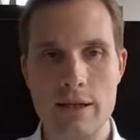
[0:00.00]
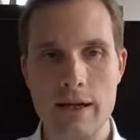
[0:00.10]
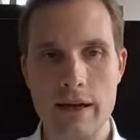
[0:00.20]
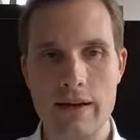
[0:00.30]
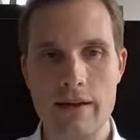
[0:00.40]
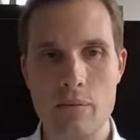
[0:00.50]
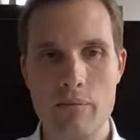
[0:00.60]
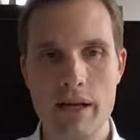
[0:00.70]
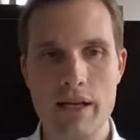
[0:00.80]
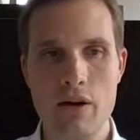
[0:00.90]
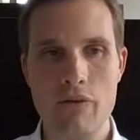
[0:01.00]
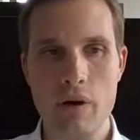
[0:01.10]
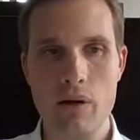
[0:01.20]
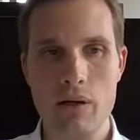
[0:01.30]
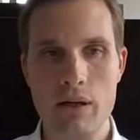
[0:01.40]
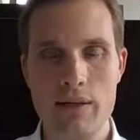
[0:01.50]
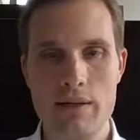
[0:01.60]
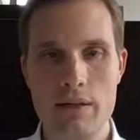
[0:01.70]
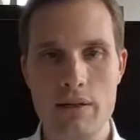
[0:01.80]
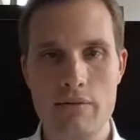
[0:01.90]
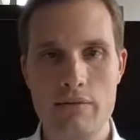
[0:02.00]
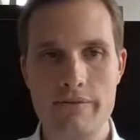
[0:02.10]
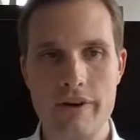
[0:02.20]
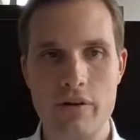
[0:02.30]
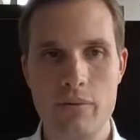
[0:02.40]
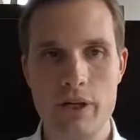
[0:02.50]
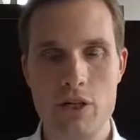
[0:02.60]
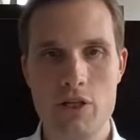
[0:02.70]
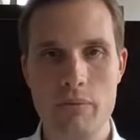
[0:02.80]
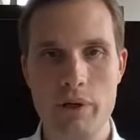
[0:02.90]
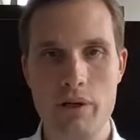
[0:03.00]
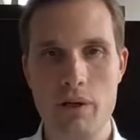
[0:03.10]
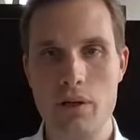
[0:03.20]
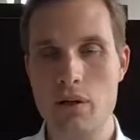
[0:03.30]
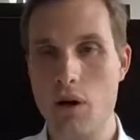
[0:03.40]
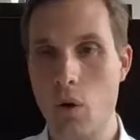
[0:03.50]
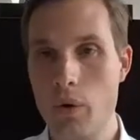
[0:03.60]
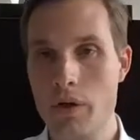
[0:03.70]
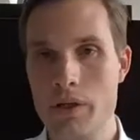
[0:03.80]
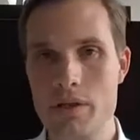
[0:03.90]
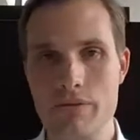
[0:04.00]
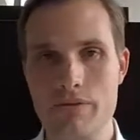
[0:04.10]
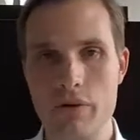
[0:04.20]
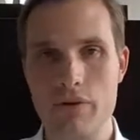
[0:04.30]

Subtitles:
and many of our clients are very much typical owners of